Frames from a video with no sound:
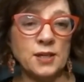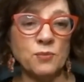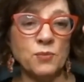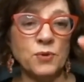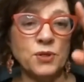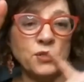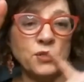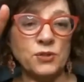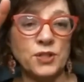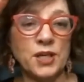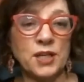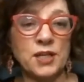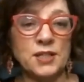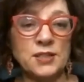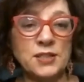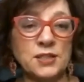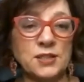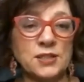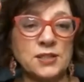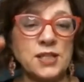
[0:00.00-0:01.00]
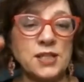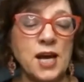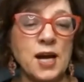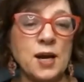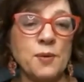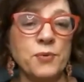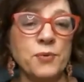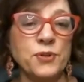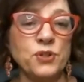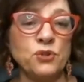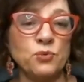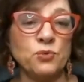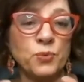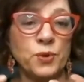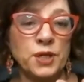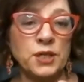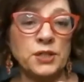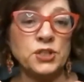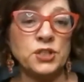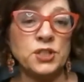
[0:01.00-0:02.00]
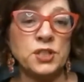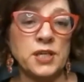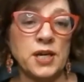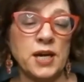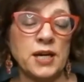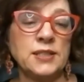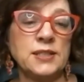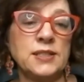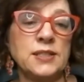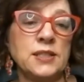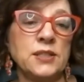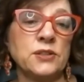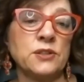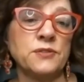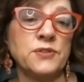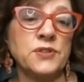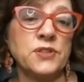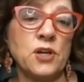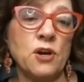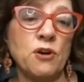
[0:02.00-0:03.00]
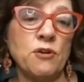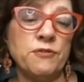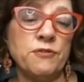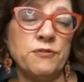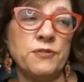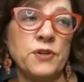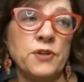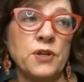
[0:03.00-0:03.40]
And when you're getting to the top, when you reach the ideal of self